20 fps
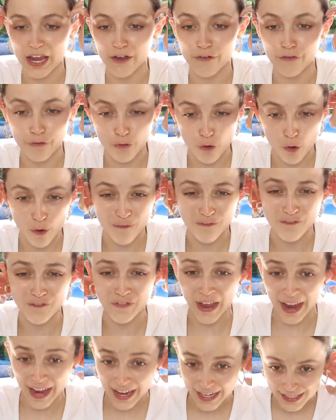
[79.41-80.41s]
a full
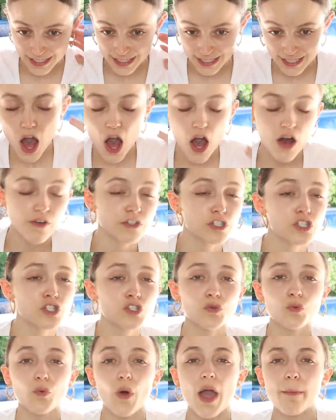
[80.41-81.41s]
face of
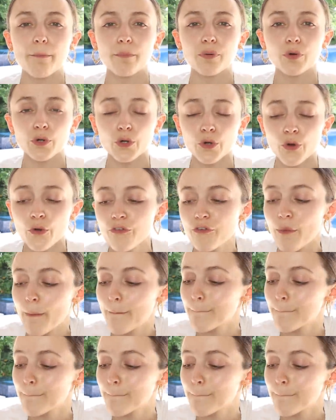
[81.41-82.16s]
sweat-proof